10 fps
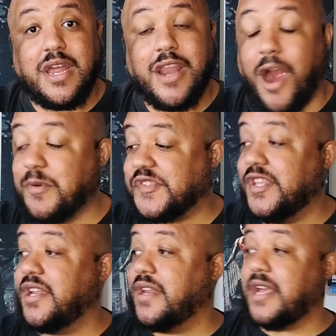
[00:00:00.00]
Now, I was
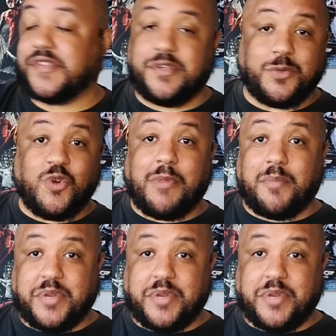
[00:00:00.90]
sitting next to two of my